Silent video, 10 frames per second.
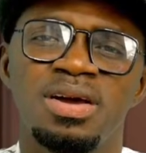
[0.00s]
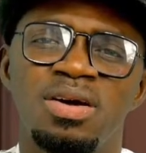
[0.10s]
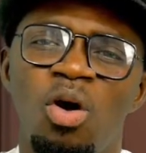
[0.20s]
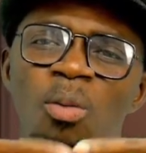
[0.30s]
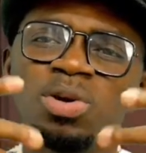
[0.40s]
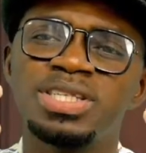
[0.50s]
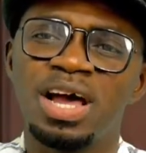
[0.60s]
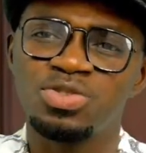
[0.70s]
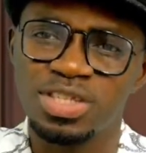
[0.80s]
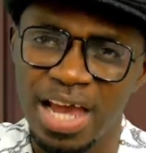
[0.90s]
Almost
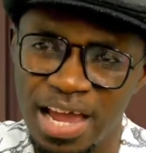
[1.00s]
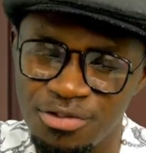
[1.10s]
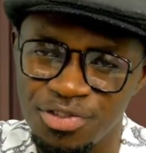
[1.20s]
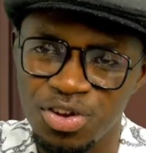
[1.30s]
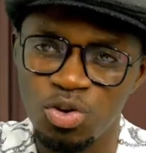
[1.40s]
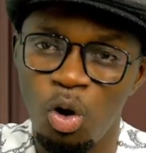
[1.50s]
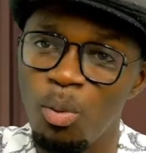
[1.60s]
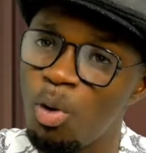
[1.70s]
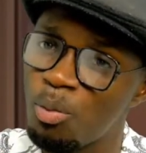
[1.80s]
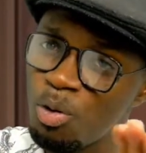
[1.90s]
answers a video or
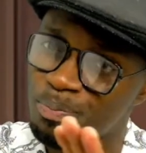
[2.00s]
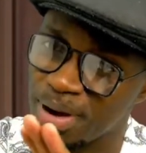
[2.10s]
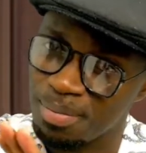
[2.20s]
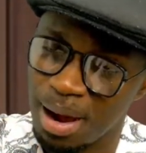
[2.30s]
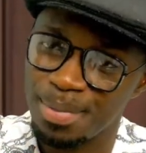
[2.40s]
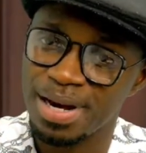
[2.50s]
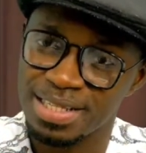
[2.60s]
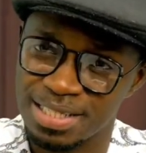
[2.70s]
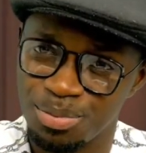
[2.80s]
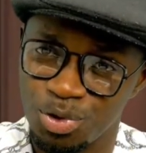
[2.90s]
more mumper, mamma,
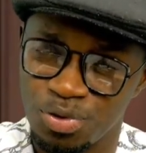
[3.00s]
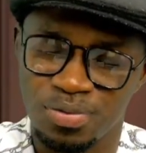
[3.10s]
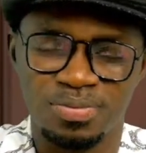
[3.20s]
semono.